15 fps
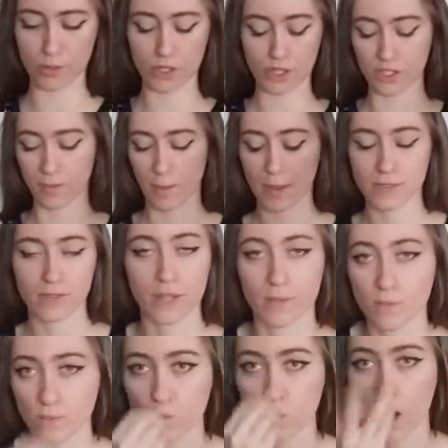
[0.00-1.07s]
She's still my best
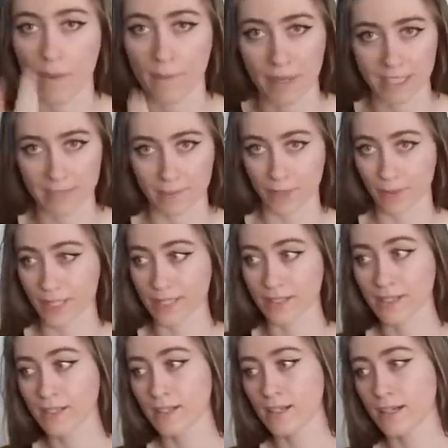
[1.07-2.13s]
friend. Mwah, is my
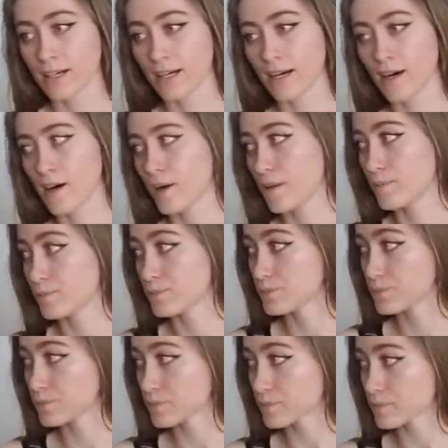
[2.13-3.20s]
queen. Um,
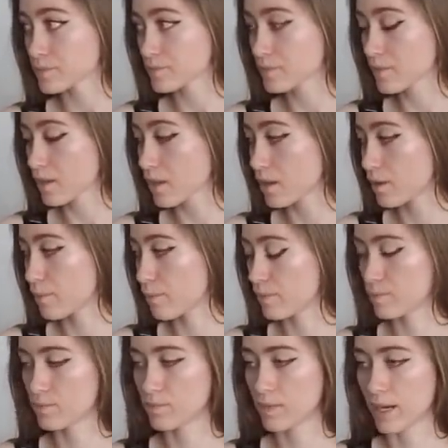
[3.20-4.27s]

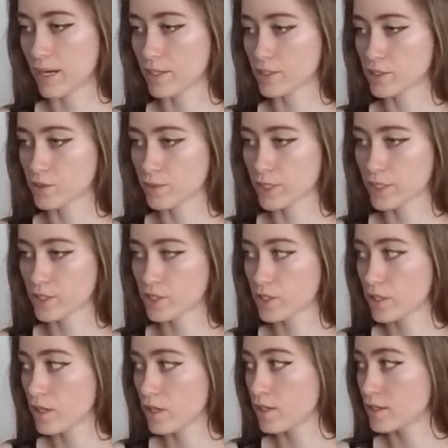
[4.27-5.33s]
my eye just twitched.
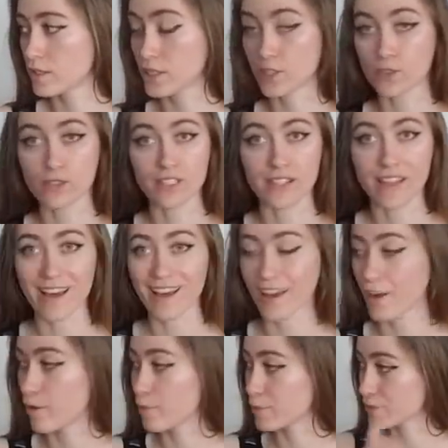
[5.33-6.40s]
Did you see that?
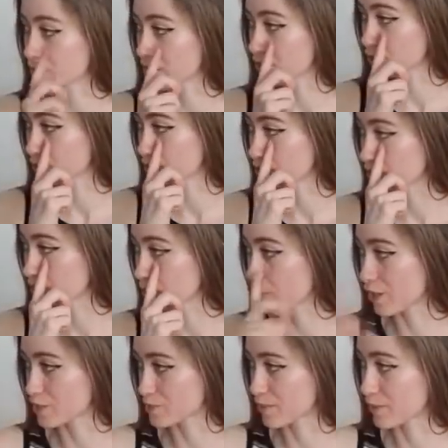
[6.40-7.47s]
I hope you saw it twitch. I'm
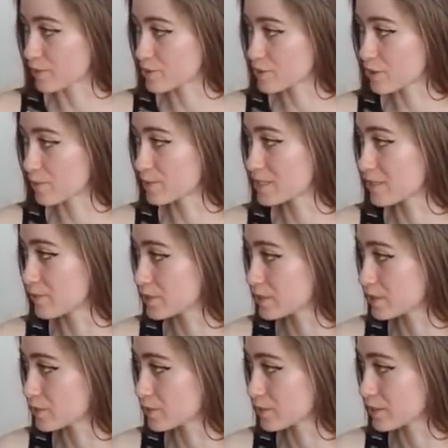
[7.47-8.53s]
gonna watch my own stream to see if you
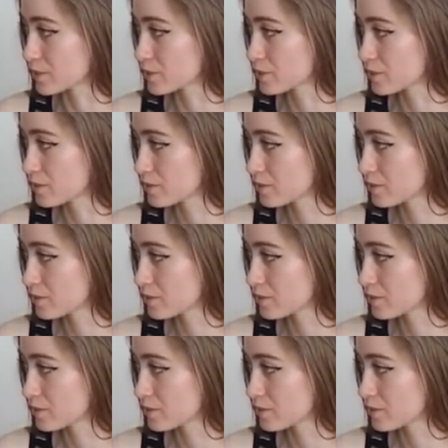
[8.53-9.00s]
see a twitch.